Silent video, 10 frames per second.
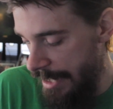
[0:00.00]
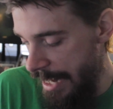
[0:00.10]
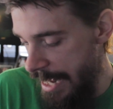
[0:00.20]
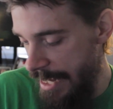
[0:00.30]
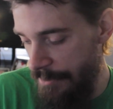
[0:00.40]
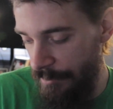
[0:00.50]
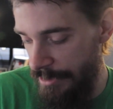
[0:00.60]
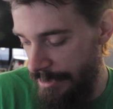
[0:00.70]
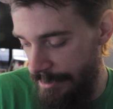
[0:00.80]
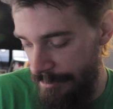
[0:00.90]
I
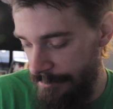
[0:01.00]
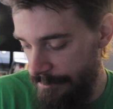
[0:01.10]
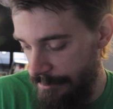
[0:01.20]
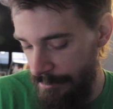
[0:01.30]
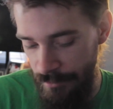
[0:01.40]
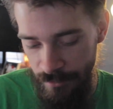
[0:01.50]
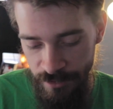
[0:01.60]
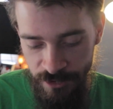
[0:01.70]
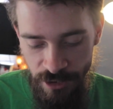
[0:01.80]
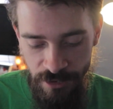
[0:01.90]
would
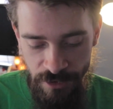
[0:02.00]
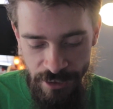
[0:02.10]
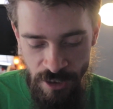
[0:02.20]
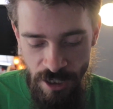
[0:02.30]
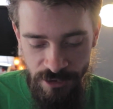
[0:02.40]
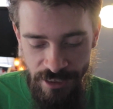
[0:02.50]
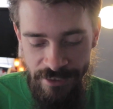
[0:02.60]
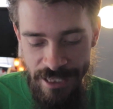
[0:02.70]
like cards like